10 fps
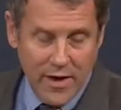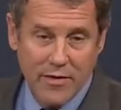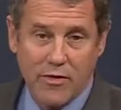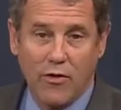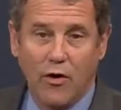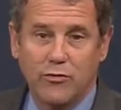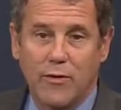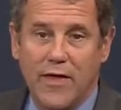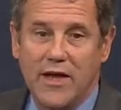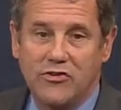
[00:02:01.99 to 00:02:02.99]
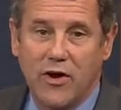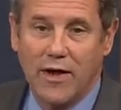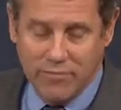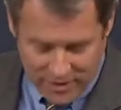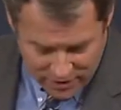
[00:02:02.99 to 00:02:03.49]
than those with
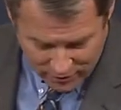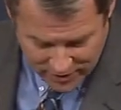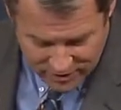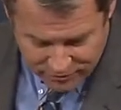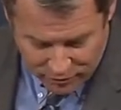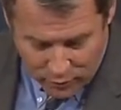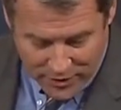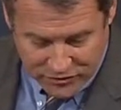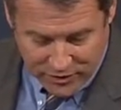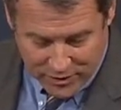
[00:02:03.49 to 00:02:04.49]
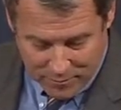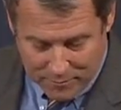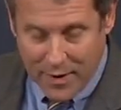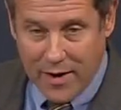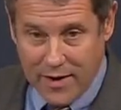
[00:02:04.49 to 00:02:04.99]
HIV or influenza
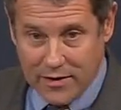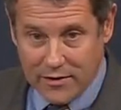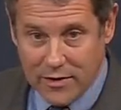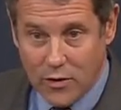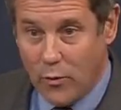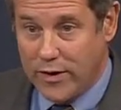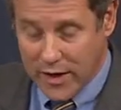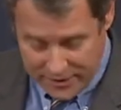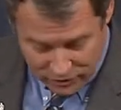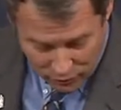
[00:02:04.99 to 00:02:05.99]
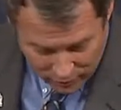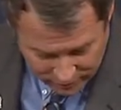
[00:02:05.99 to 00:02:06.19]
combined. We can't ignore